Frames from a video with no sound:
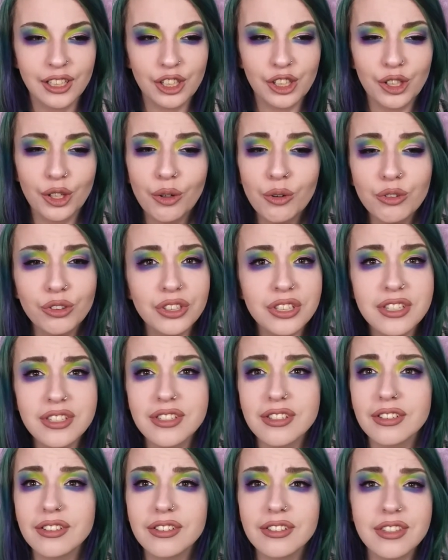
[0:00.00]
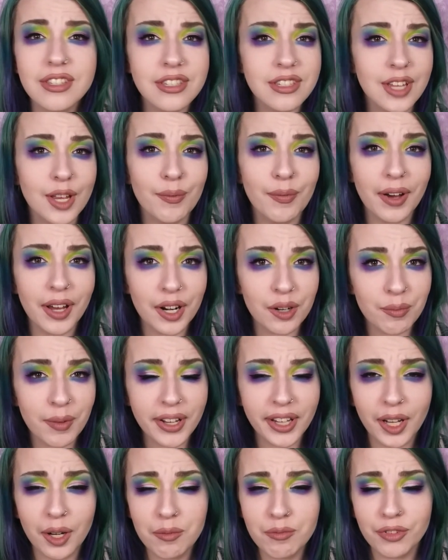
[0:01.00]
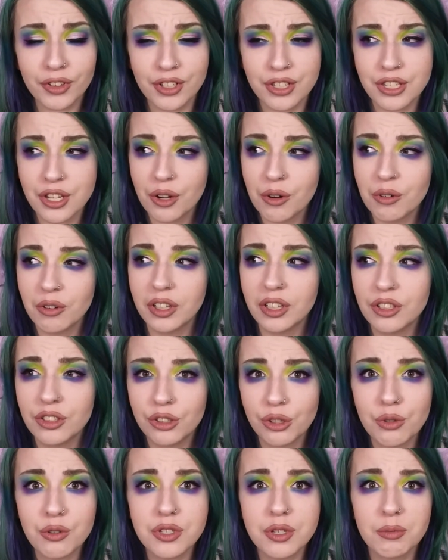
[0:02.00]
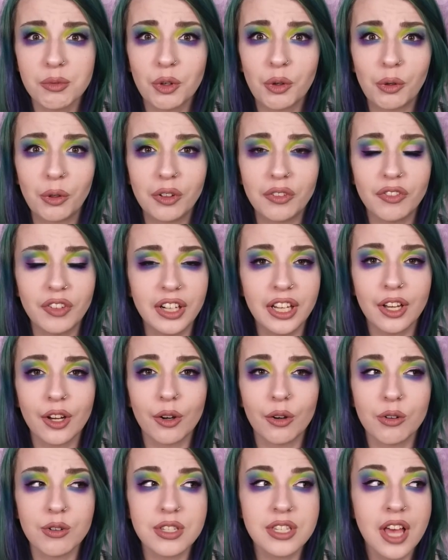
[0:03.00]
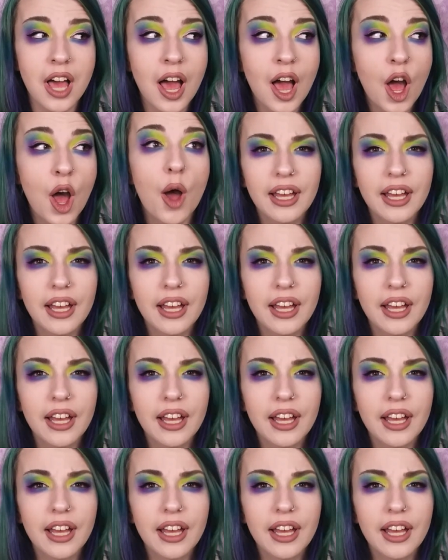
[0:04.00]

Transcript: you know, just step out of my comfort zone and do some cool videos.